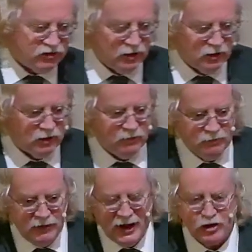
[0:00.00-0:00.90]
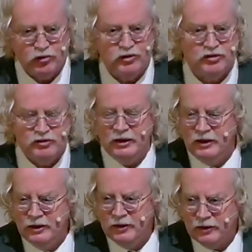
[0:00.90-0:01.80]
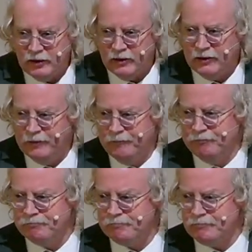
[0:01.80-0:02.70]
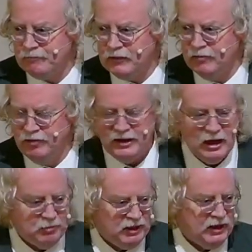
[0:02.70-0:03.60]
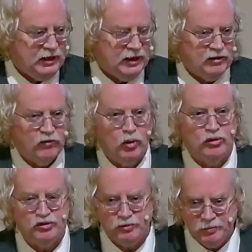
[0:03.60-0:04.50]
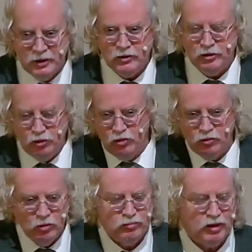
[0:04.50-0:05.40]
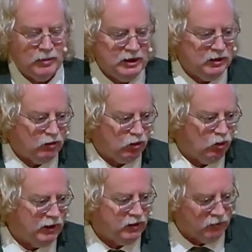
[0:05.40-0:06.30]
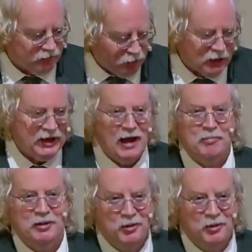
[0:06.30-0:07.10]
uh, actress, um, VIP, and of course, you probably are aware of what happened